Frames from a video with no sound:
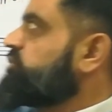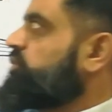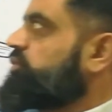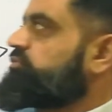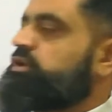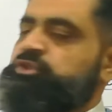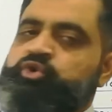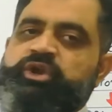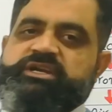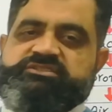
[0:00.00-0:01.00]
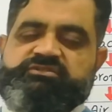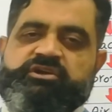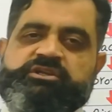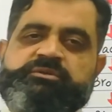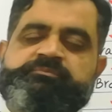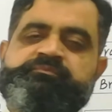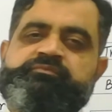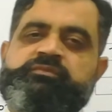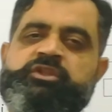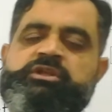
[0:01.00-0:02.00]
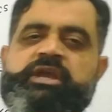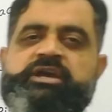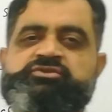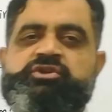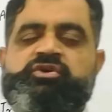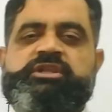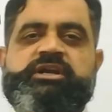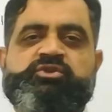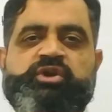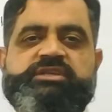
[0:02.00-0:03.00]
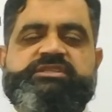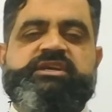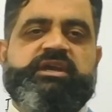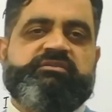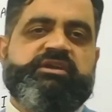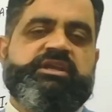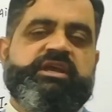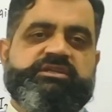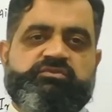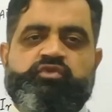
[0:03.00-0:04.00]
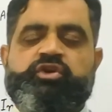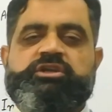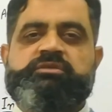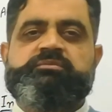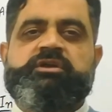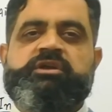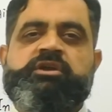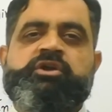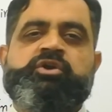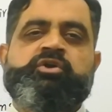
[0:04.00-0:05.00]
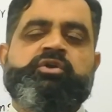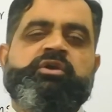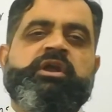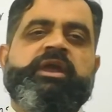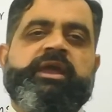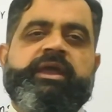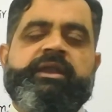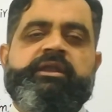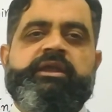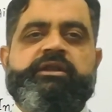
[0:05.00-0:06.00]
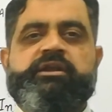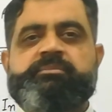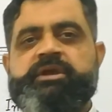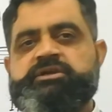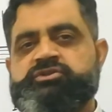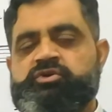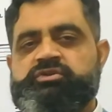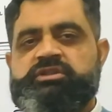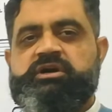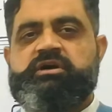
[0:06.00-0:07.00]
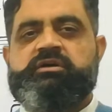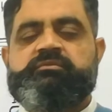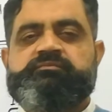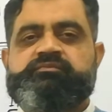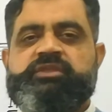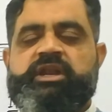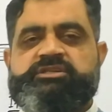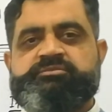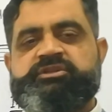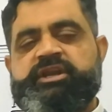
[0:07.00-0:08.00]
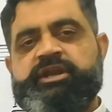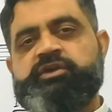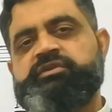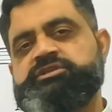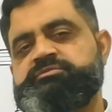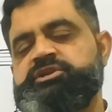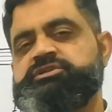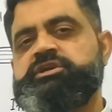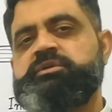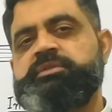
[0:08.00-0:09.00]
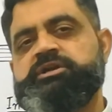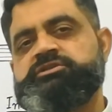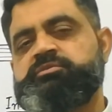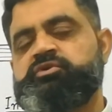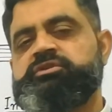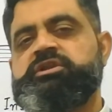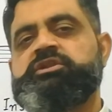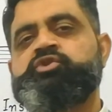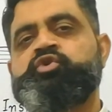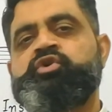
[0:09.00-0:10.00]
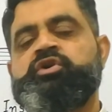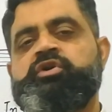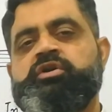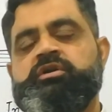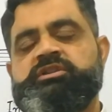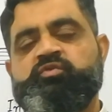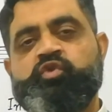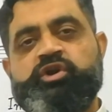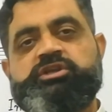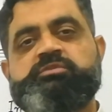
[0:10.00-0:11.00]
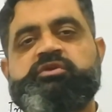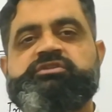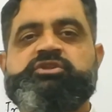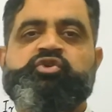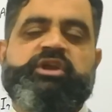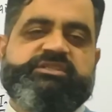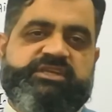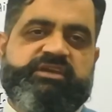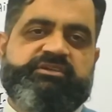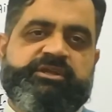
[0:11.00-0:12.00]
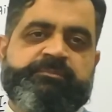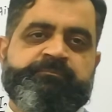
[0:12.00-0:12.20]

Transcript: of thorax volume as you know that thoracic cavity has a volume and it depends on the the, the rate of respiration depends upon the the volume of the thorax cavity